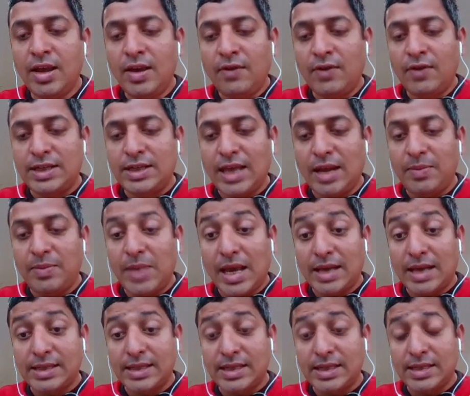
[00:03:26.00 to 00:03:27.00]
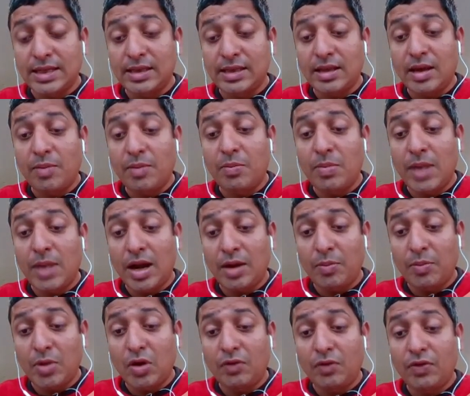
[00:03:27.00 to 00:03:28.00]
which can be accessed in the
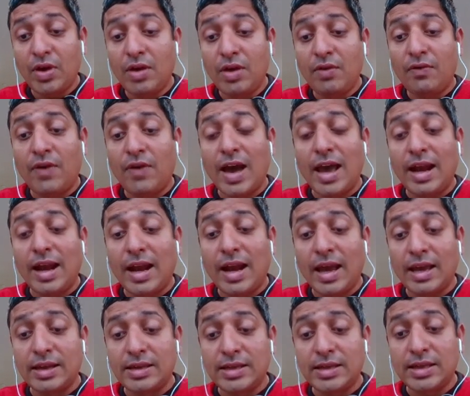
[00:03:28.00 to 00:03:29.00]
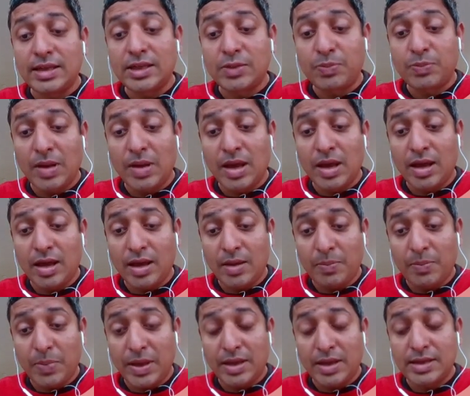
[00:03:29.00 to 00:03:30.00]
MedMorph FHIR IG's
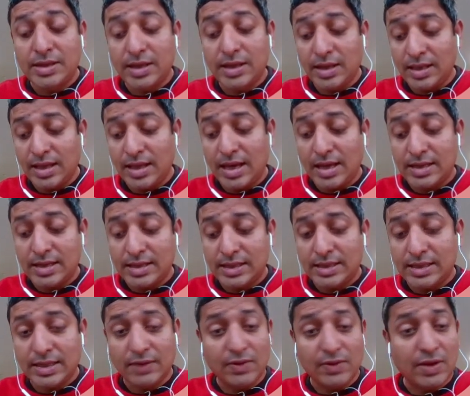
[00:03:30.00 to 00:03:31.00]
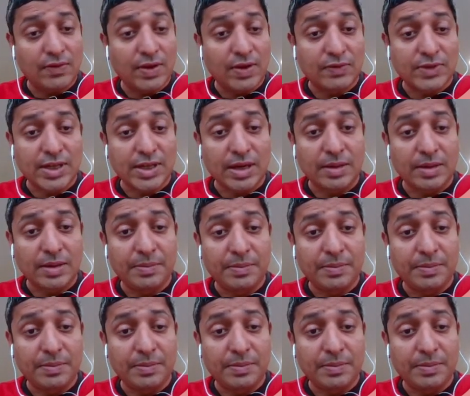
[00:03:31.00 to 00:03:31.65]
page in the HL7 website.